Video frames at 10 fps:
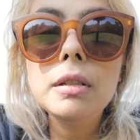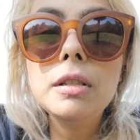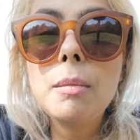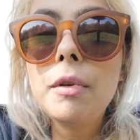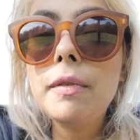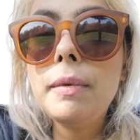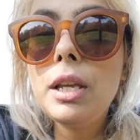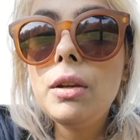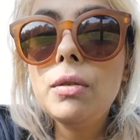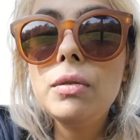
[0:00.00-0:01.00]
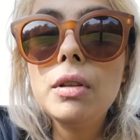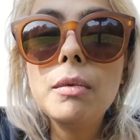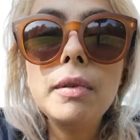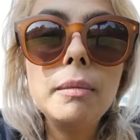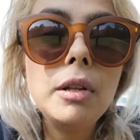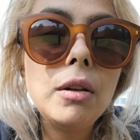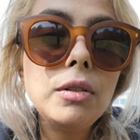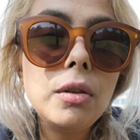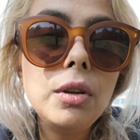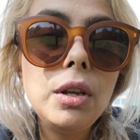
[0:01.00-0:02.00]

Some of them cute, some of them not so